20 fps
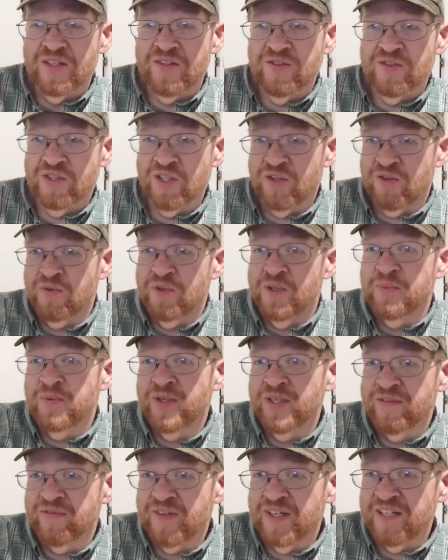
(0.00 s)
There's a
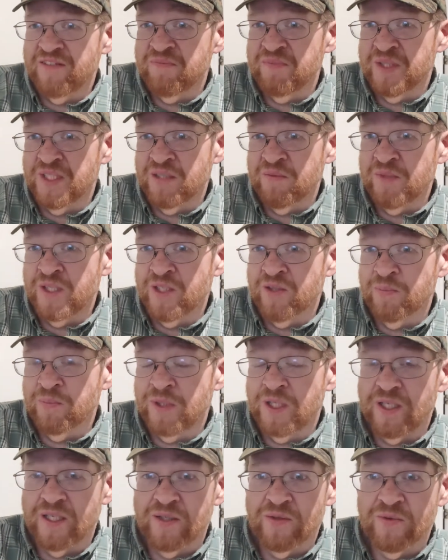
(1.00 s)
3.5 millimeter
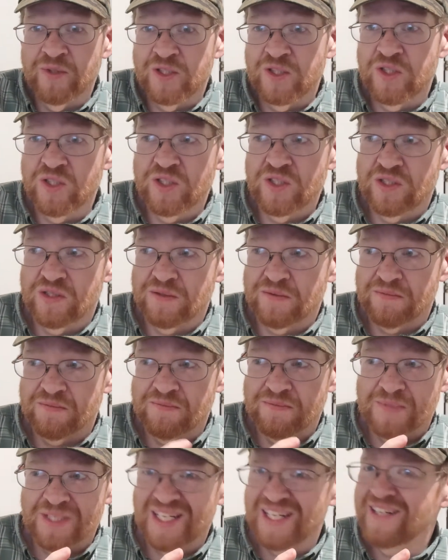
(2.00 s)
plug, which is
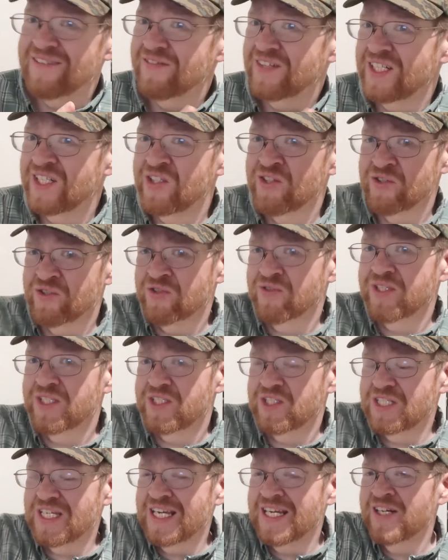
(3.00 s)
kind of an
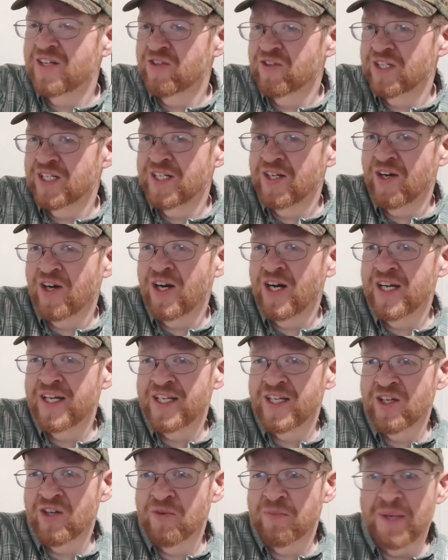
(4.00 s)
industry standard in
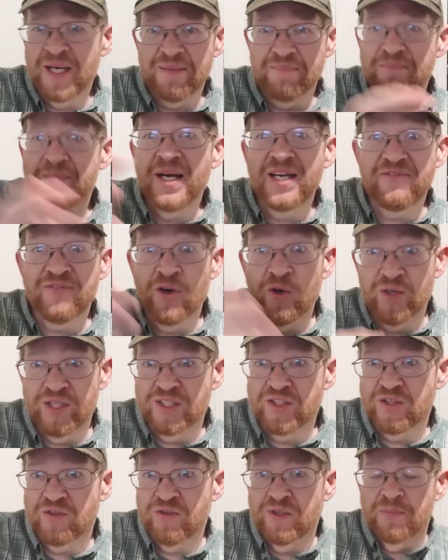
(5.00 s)
audio. My, my phone has a